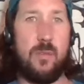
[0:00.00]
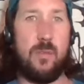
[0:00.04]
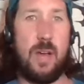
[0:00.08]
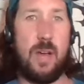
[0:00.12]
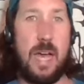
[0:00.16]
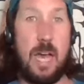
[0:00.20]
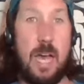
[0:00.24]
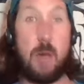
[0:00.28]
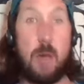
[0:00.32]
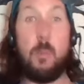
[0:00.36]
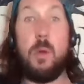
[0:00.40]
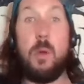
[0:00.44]

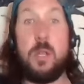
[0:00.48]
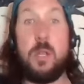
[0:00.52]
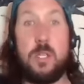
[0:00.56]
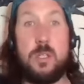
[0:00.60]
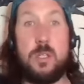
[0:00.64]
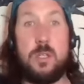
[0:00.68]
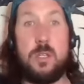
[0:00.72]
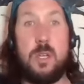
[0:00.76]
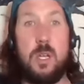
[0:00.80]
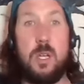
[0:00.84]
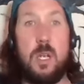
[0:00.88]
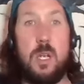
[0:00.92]
how
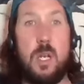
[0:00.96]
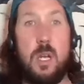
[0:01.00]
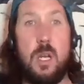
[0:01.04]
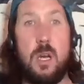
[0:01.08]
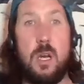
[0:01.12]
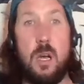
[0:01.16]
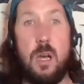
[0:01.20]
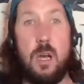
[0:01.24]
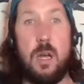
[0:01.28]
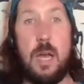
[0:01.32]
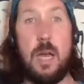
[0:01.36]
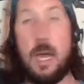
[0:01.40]

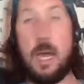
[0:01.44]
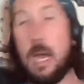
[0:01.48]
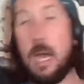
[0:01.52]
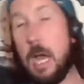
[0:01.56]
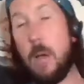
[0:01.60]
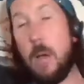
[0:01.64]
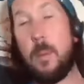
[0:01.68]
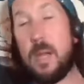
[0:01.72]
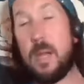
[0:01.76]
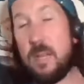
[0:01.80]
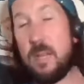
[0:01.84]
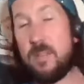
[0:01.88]

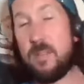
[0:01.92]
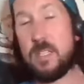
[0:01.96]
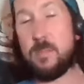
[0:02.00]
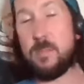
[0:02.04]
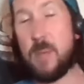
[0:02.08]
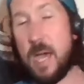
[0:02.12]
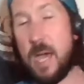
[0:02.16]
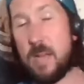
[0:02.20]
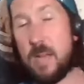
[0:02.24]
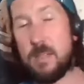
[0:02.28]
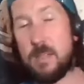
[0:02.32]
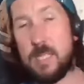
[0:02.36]
many of these
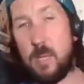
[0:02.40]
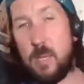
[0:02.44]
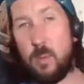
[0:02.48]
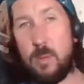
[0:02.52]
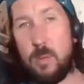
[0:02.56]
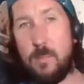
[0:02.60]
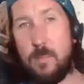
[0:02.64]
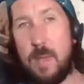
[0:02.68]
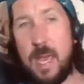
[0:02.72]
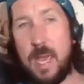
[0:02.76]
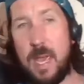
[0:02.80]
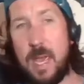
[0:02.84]
bottles that we
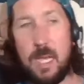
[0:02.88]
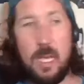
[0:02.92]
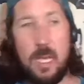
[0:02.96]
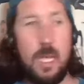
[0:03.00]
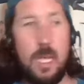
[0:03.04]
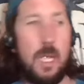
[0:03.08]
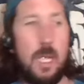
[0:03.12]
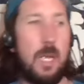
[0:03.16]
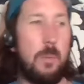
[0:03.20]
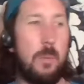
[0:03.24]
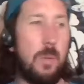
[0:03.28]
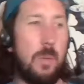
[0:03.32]
make,
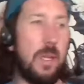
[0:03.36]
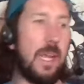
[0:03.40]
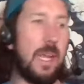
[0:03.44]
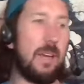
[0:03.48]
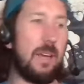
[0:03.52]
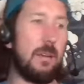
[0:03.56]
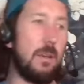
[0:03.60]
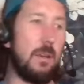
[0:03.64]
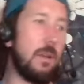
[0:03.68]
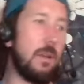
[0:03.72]
but like